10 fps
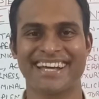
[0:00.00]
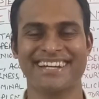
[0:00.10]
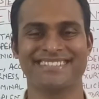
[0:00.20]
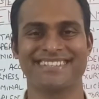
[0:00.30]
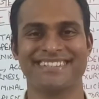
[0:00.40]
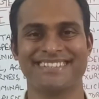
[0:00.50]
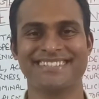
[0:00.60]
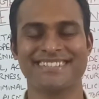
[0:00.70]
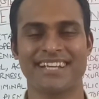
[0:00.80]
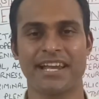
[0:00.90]
guys,
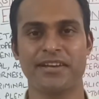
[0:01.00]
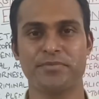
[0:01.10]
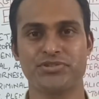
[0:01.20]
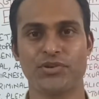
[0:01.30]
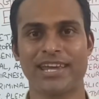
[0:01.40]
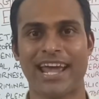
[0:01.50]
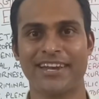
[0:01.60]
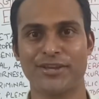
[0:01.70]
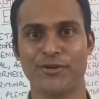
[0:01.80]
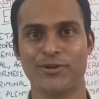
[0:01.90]
this is Anil BISHOYI
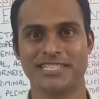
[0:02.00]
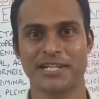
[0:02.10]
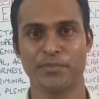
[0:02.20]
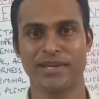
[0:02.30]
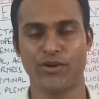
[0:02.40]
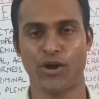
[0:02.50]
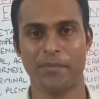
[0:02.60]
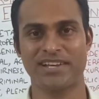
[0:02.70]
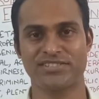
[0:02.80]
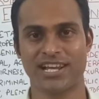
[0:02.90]
and you're watching me
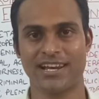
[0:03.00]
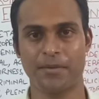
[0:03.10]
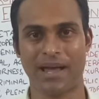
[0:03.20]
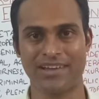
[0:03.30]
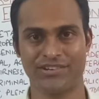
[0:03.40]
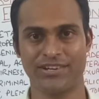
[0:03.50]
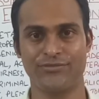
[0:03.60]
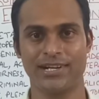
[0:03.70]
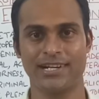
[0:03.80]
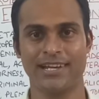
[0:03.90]
on my channel
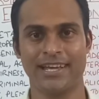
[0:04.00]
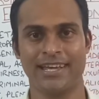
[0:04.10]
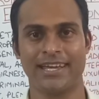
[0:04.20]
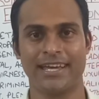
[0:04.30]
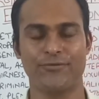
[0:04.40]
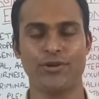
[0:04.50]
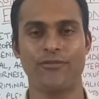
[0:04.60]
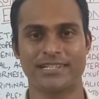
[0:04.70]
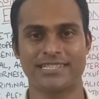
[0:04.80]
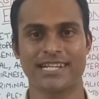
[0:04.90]
Passionate World. If you
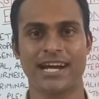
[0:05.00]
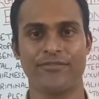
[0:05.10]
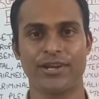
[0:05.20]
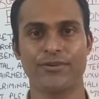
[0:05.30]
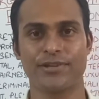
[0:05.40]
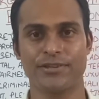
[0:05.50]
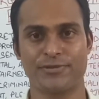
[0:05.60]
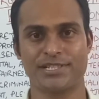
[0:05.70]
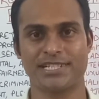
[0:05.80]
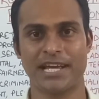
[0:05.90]
are watching our video for the
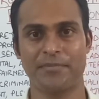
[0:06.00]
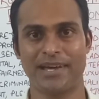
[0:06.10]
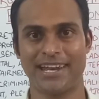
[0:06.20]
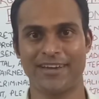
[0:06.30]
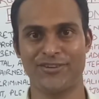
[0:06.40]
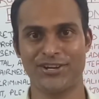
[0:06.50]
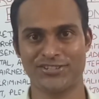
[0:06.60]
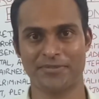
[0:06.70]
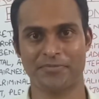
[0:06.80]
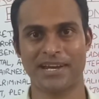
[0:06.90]
first time and have not
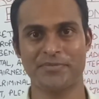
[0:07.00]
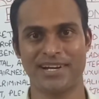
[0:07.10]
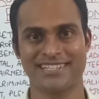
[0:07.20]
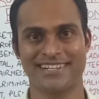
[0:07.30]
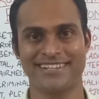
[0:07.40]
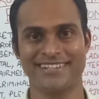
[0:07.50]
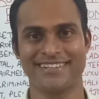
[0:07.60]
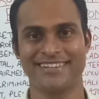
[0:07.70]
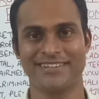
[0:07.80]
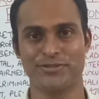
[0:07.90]
subscribed our
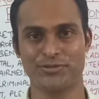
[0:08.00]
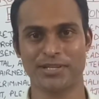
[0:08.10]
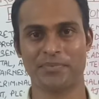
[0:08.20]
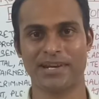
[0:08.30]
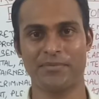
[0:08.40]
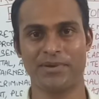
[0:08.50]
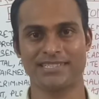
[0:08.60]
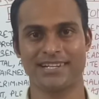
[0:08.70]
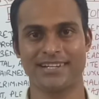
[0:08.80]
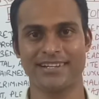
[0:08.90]
channel, do subscribe
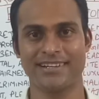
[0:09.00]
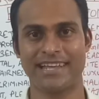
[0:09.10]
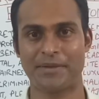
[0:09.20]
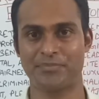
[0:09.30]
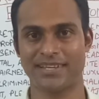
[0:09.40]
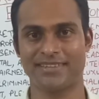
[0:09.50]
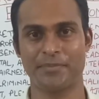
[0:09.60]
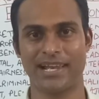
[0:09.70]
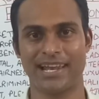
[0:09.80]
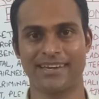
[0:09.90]
our channel and press the
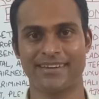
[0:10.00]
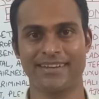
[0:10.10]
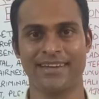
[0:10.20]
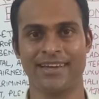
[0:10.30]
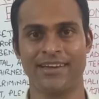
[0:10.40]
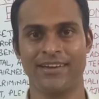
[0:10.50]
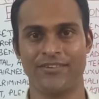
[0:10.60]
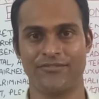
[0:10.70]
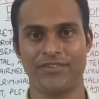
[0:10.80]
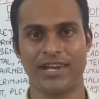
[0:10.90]
bell icon.
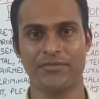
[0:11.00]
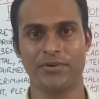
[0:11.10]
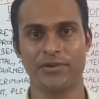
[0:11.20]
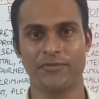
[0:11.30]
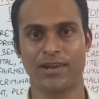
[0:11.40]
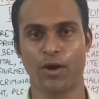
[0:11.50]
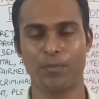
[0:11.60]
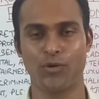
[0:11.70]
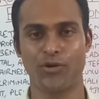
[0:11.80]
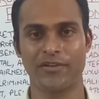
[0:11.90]
Whenever we will
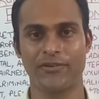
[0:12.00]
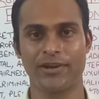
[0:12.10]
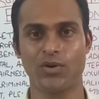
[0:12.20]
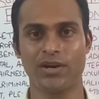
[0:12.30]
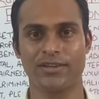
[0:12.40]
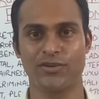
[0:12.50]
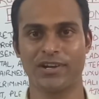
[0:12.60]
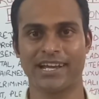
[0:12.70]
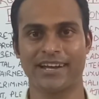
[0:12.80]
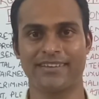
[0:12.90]
upload a video, you
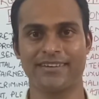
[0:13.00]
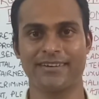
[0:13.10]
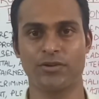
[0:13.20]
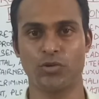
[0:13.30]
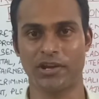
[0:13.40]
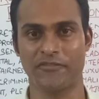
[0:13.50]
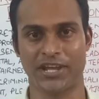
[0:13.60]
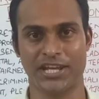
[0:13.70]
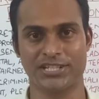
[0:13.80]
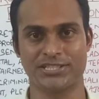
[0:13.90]
will get the
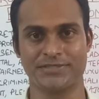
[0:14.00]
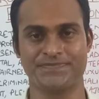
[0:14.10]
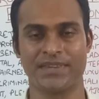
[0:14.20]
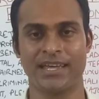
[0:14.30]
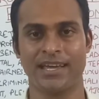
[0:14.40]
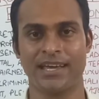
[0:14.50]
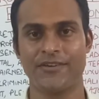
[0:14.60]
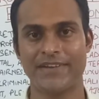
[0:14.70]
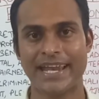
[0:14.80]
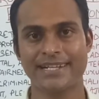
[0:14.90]
notification.
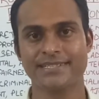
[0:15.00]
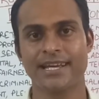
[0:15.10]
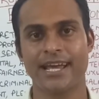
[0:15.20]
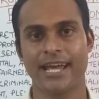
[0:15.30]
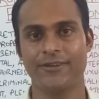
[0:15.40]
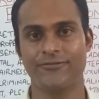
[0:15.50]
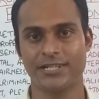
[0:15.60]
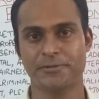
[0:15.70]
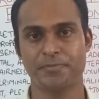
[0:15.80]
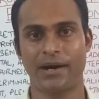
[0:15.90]
Friends, in
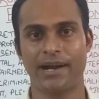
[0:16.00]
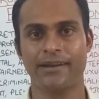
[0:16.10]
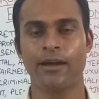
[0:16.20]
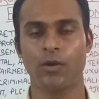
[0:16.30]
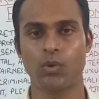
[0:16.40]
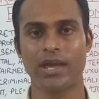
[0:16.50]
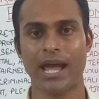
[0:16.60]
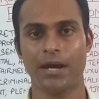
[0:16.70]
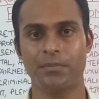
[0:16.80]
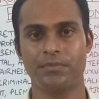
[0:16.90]
first part we
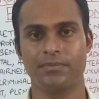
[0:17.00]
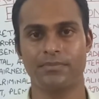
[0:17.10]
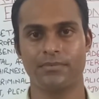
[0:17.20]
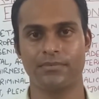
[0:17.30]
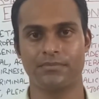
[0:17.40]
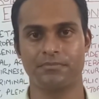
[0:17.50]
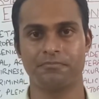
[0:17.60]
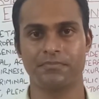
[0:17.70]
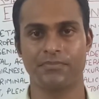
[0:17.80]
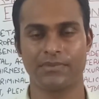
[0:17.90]
have
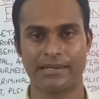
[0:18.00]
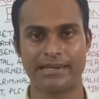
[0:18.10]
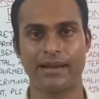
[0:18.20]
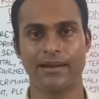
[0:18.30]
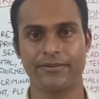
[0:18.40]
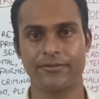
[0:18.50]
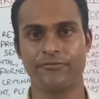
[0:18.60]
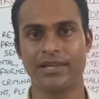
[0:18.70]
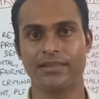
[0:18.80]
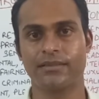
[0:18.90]

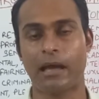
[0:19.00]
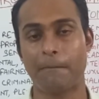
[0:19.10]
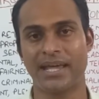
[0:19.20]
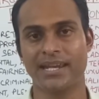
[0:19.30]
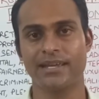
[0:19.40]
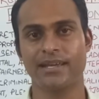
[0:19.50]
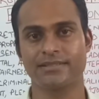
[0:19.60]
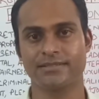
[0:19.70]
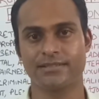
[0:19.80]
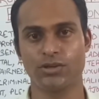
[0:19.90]
dealt with
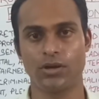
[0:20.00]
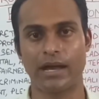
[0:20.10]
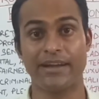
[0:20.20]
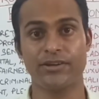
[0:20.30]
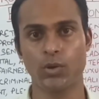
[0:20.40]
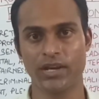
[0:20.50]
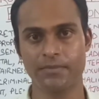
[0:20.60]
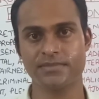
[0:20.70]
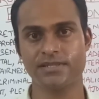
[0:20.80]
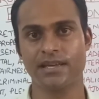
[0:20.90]
many
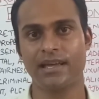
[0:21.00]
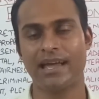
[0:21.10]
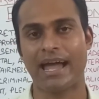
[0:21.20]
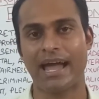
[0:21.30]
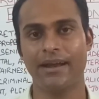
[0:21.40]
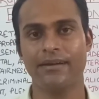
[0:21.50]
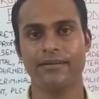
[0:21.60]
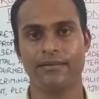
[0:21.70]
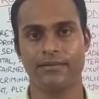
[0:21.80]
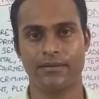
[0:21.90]
antonyms
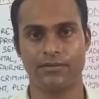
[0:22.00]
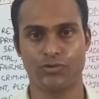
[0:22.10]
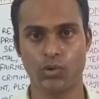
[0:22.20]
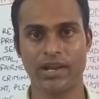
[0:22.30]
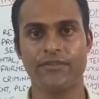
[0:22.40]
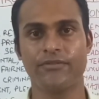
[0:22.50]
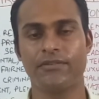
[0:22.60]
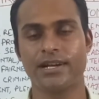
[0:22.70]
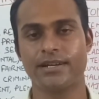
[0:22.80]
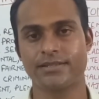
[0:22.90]
and today we
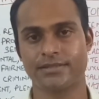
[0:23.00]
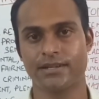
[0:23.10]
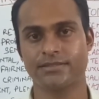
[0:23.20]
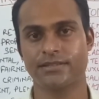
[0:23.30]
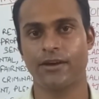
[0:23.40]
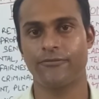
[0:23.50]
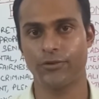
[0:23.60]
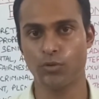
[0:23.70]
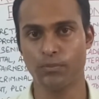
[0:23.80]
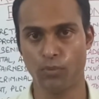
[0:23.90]
will discuss a
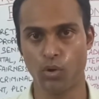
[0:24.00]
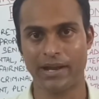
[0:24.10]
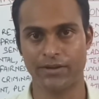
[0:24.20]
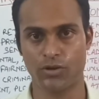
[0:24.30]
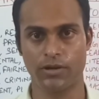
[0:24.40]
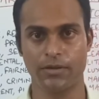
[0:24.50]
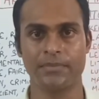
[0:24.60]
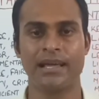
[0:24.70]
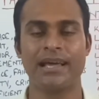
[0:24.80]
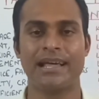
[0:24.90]
few more
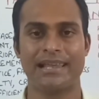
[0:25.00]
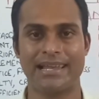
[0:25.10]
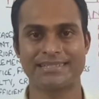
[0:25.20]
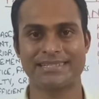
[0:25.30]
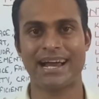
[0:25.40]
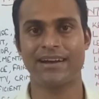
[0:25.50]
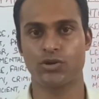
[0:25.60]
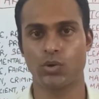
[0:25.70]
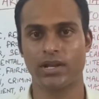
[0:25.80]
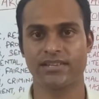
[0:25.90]
antonyms. Let's
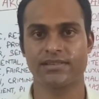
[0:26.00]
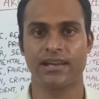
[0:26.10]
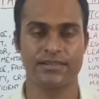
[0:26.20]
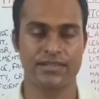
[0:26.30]
start today's